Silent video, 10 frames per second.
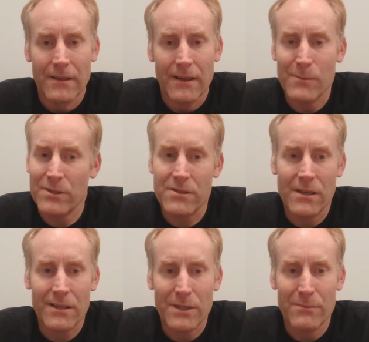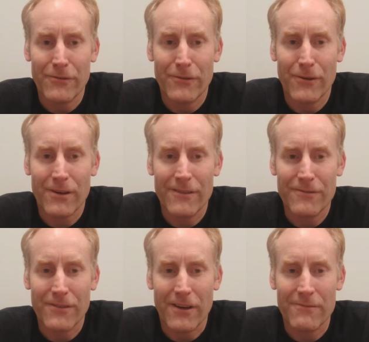I'm on startup number four. I've
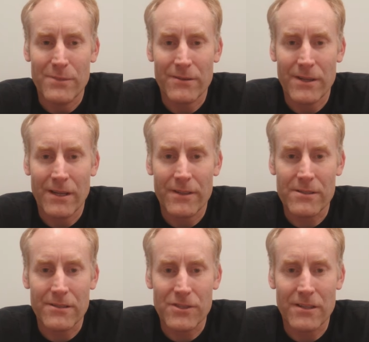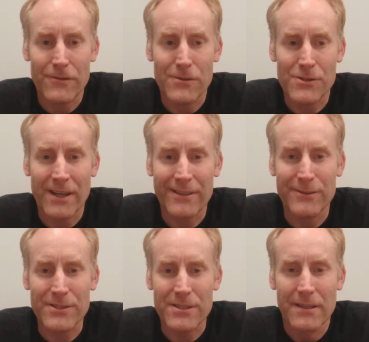I've been around this. I've seen a few
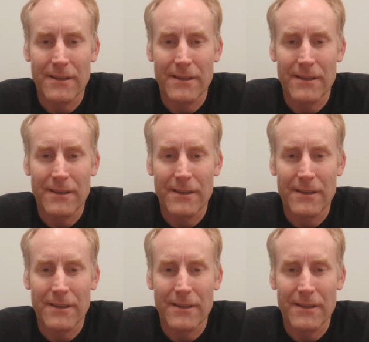cycles.